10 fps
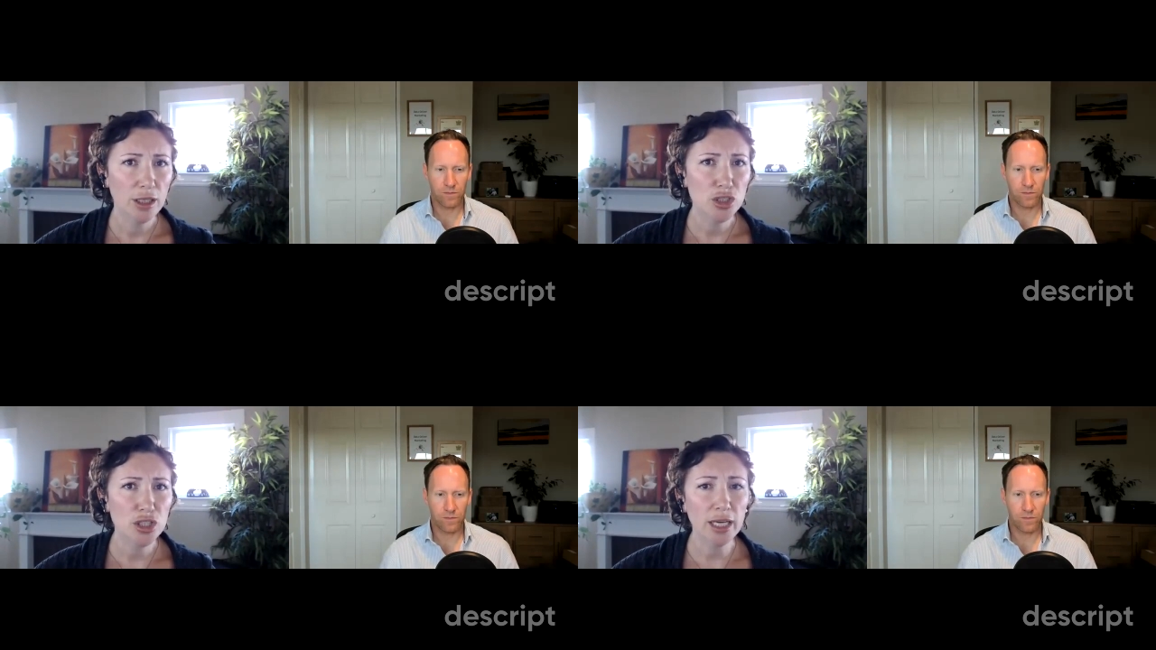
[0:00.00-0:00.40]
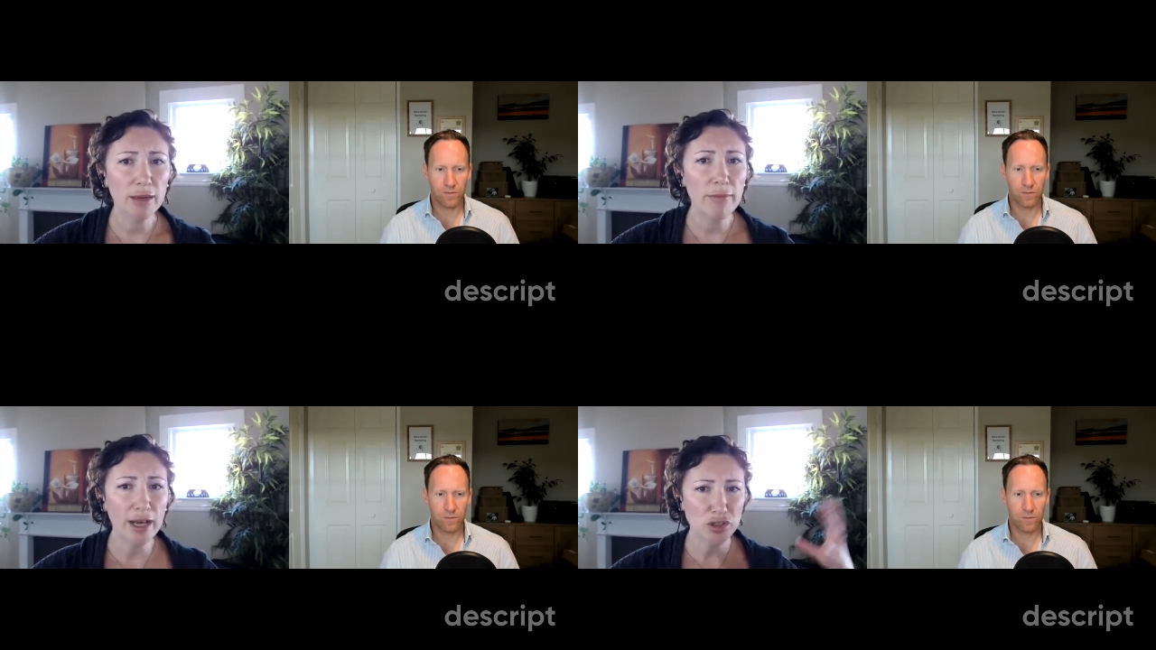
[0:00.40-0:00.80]
Speaker 1: just
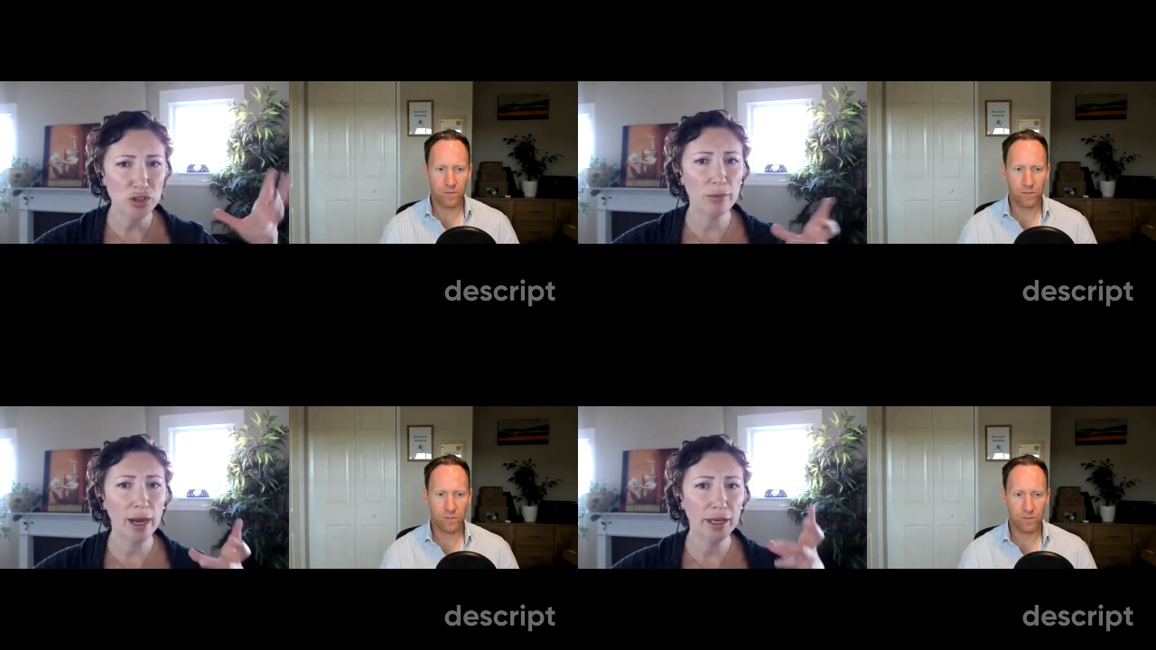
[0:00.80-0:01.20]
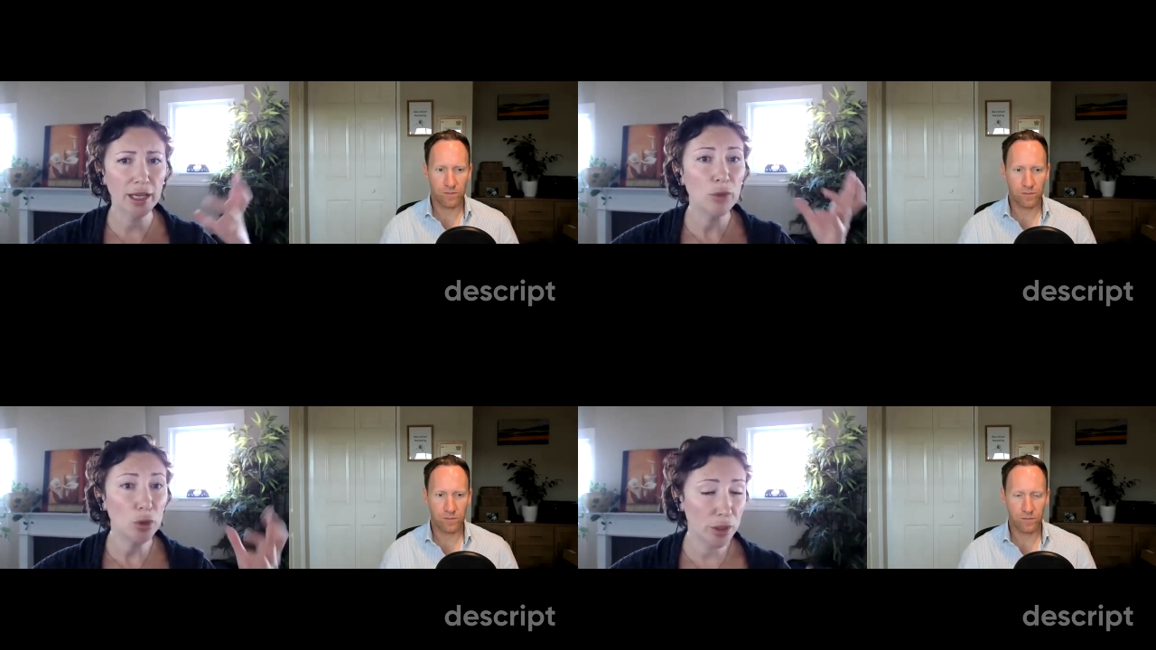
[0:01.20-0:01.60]
kind of mastermind
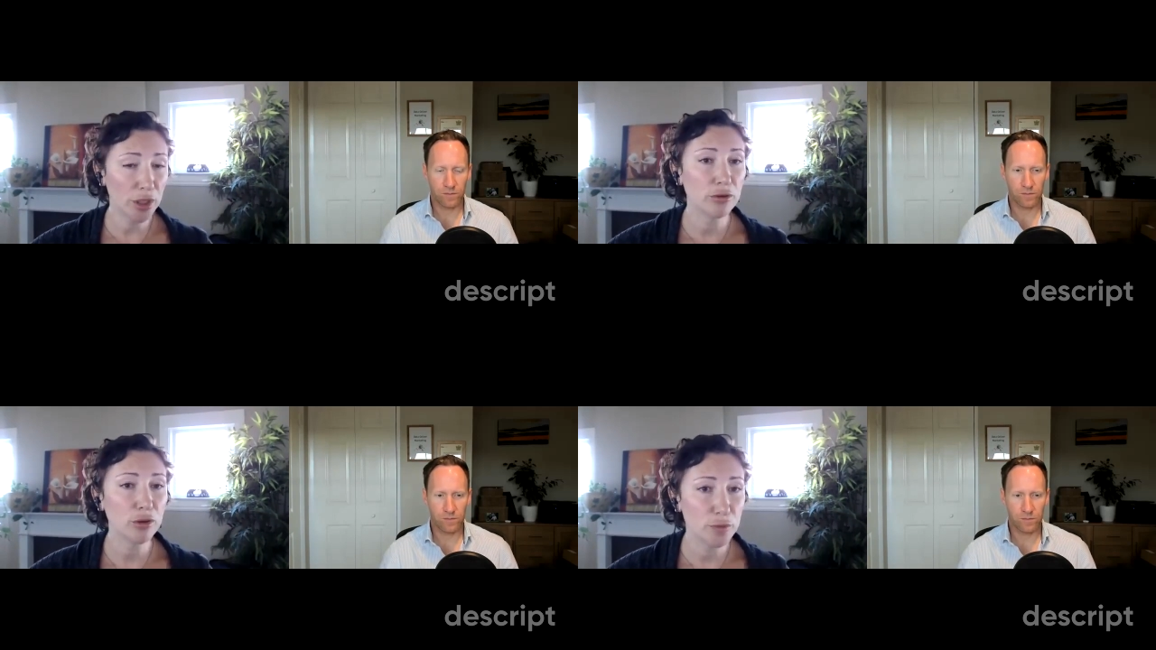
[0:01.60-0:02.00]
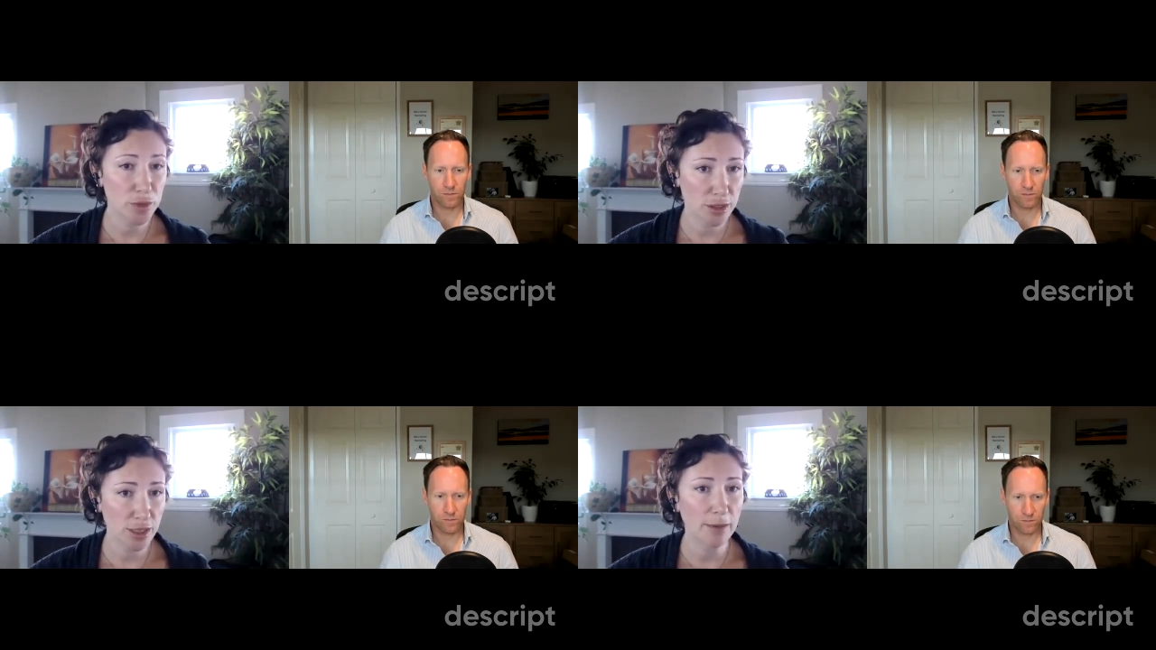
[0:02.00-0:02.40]
community
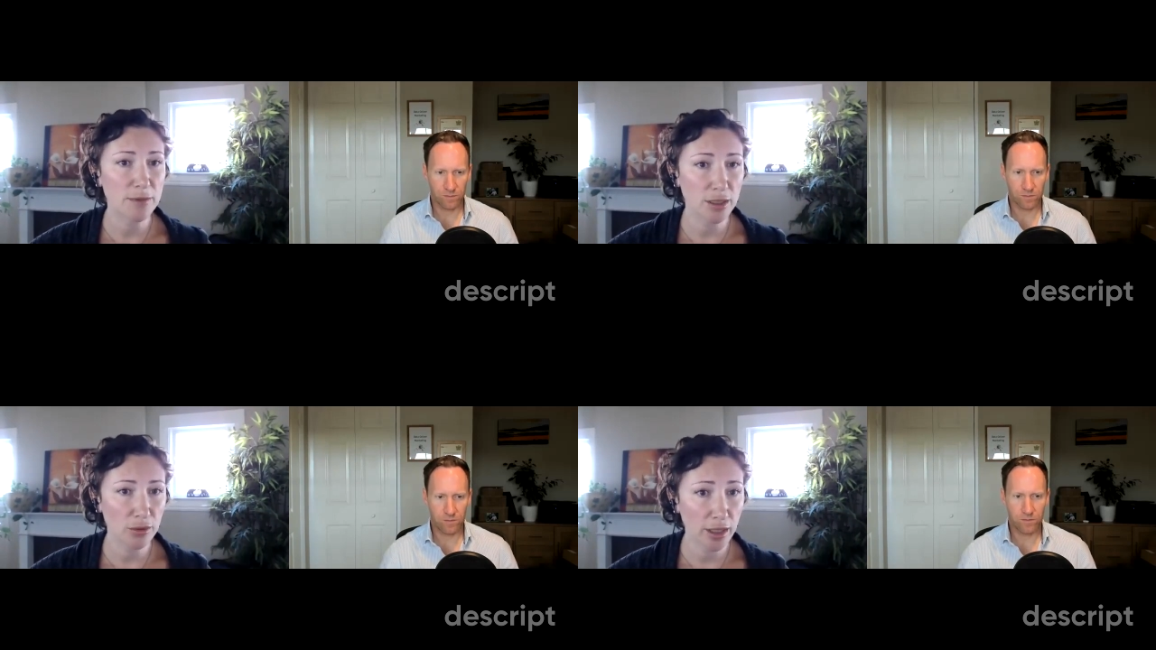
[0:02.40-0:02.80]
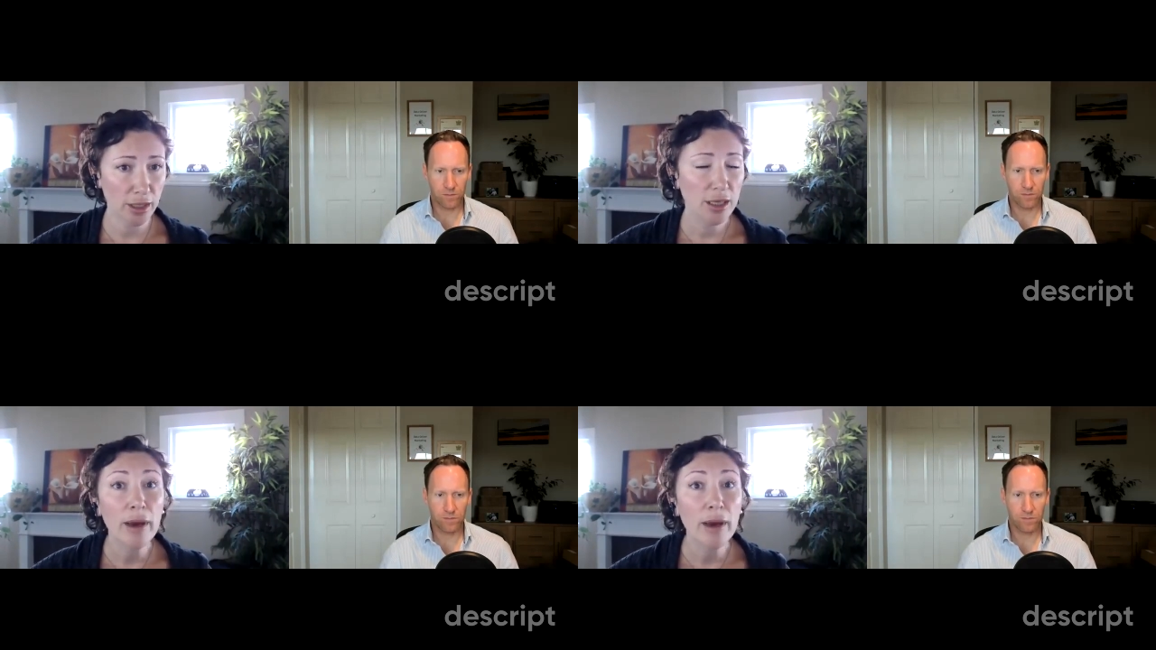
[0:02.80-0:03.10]
groups. Absolutely.